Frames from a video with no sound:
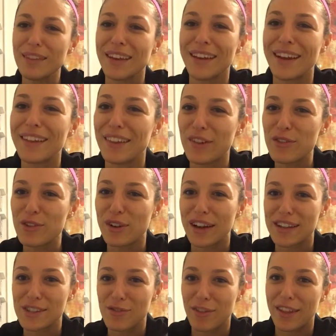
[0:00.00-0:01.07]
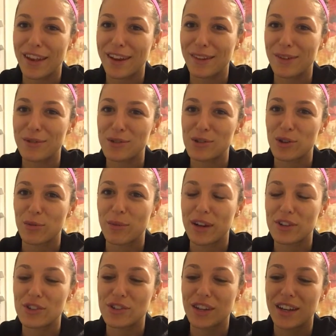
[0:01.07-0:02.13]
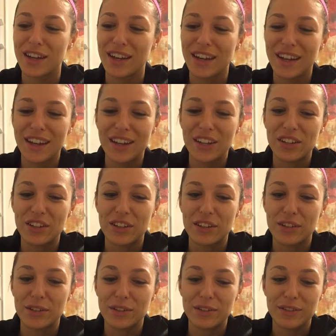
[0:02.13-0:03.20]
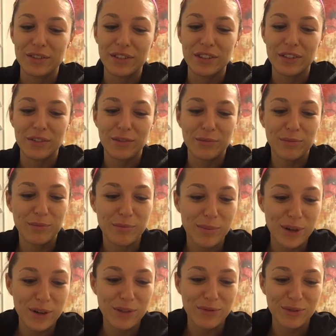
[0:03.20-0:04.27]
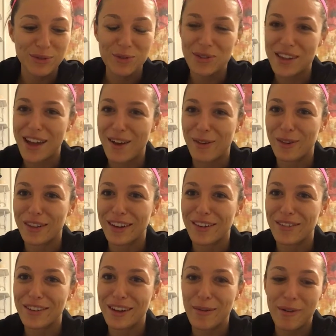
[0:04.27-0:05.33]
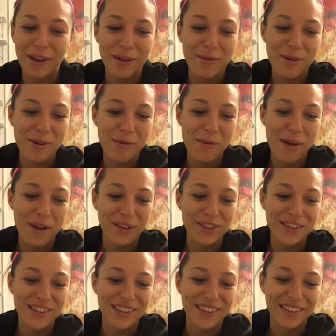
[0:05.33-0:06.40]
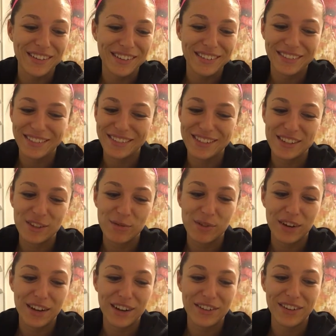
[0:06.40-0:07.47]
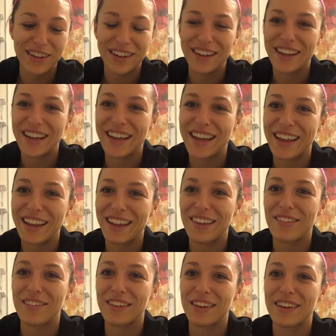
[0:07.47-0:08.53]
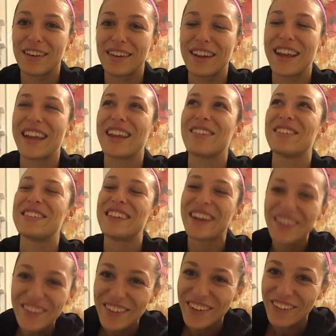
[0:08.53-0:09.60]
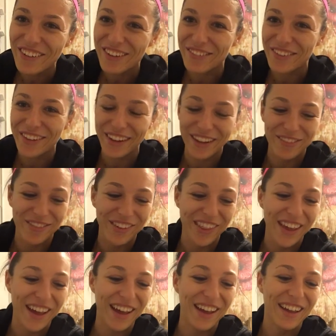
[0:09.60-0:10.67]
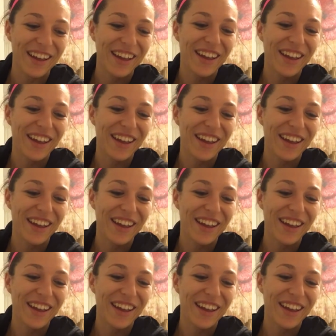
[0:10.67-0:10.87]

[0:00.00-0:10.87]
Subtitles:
And I love you guys for that. I love you so much. Little bird flew south, and every time I come home, y'all are still 100. I can't even tell you how grateful I am for that.